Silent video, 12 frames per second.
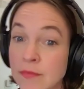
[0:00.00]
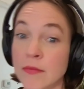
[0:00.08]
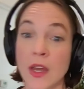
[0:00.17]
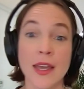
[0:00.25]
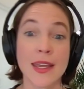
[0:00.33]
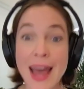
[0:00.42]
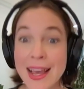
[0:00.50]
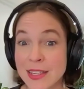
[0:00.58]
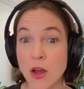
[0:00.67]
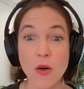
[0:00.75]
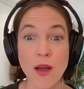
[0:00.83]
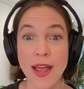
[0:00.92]
yes, oh,
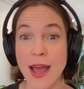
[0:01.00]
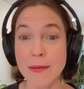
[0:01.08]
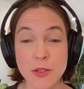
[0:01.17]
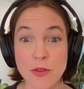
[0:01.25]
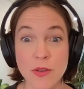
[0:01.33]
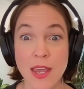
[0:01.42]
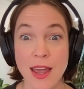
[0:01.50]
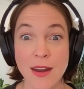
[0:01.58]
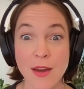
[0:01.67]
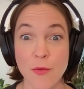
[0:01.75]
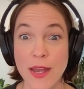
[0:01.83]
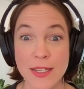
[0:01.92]
I absolutely cannot
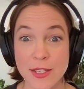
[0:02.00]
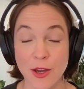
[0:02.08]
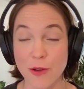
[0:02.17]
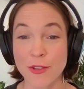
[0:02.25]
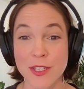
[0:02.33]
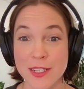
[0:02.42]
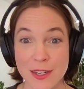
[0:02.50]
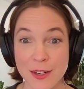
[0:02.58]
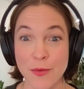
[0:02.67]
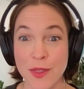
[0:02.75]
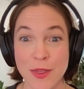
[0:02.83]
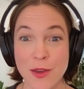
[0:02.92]
wait to go to dinner
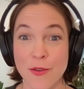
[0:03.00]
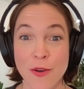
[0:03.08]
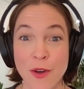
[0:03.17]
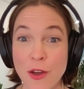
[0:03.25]
with you